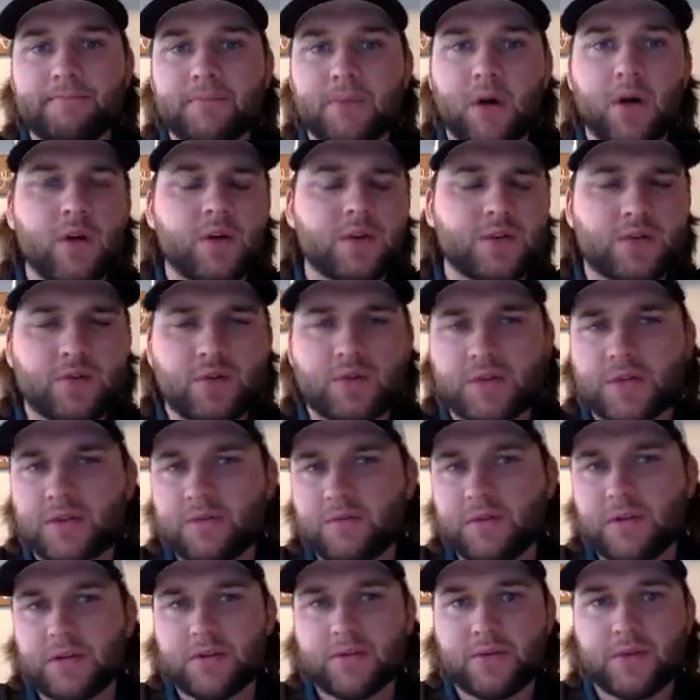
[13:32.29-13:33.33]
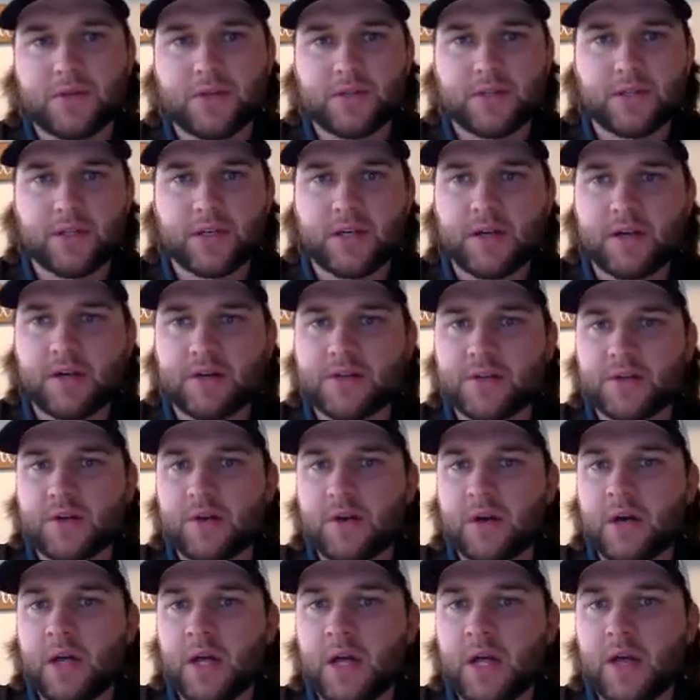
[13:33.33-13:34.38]
all sorts of resources in here.
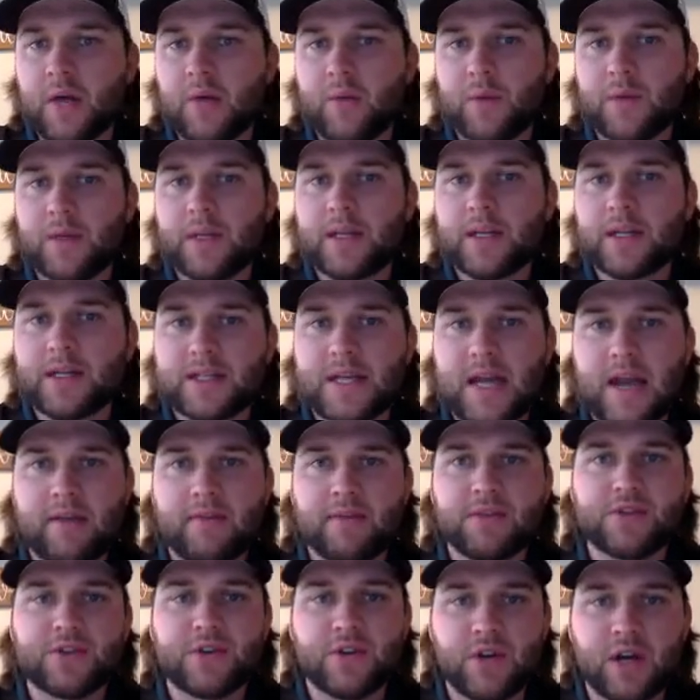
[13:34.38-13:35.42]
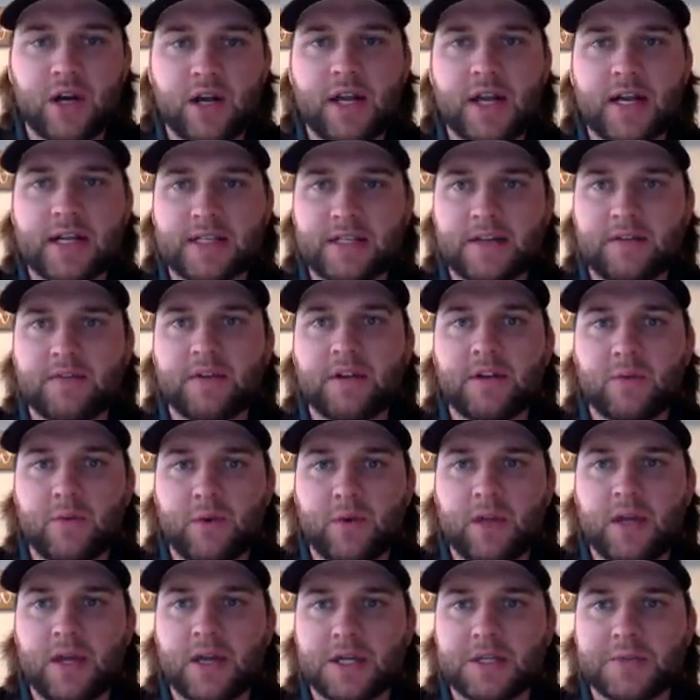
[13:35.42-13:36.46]
So we did a scavenger hunt activity
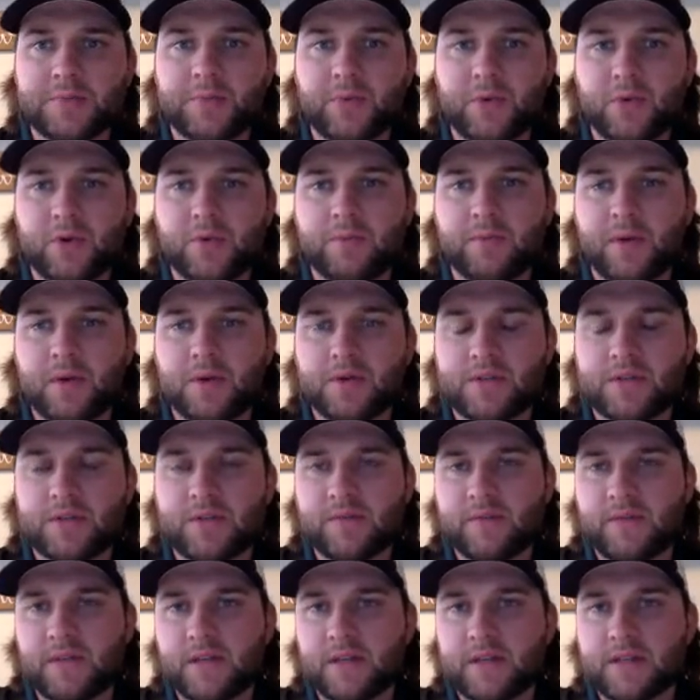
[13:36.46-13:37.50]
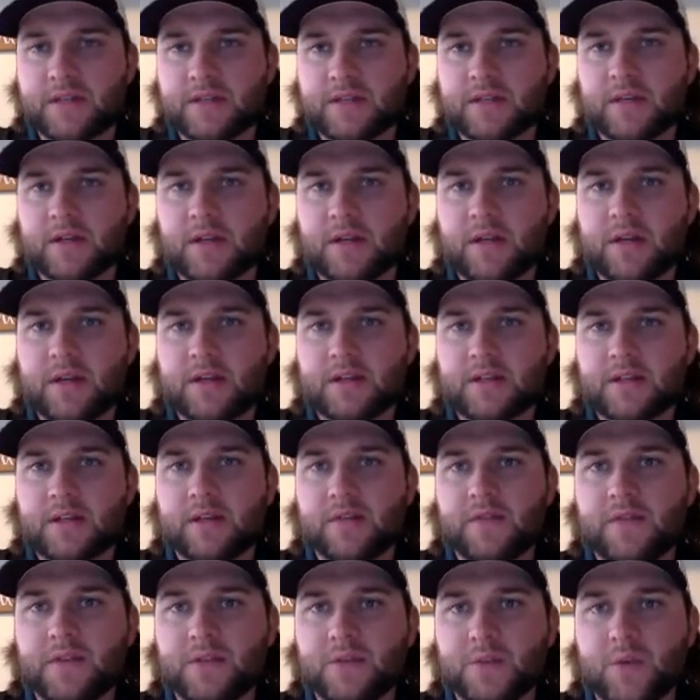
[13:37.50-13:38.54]
where they explored most of this
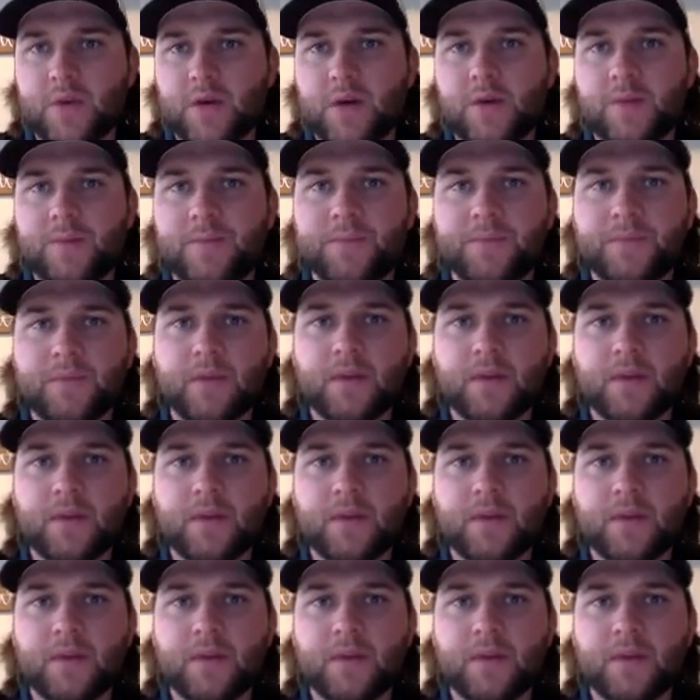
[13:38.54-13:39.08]
stuff as well.